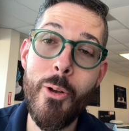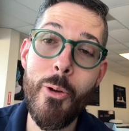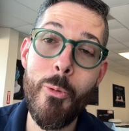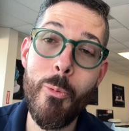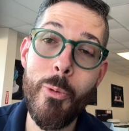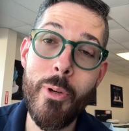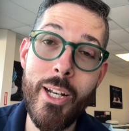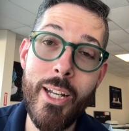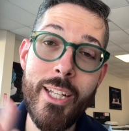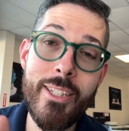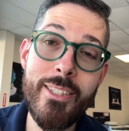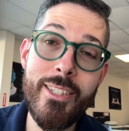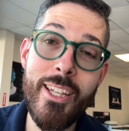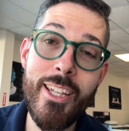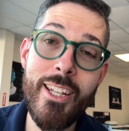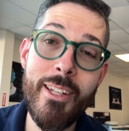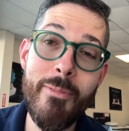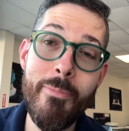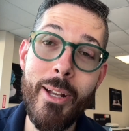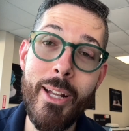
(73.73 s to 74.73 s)
when I
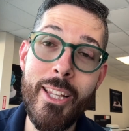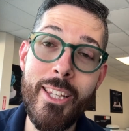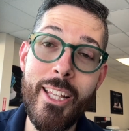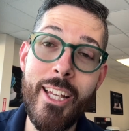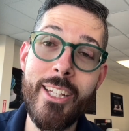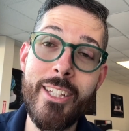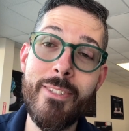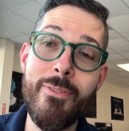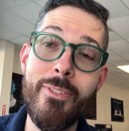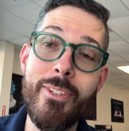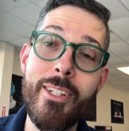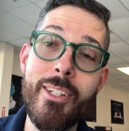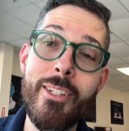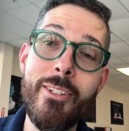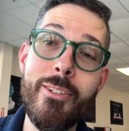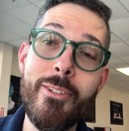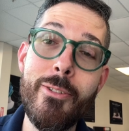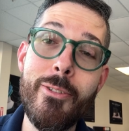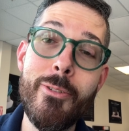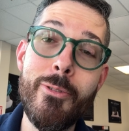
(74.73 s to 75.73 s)
said in my last
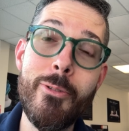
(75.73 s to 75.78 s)
video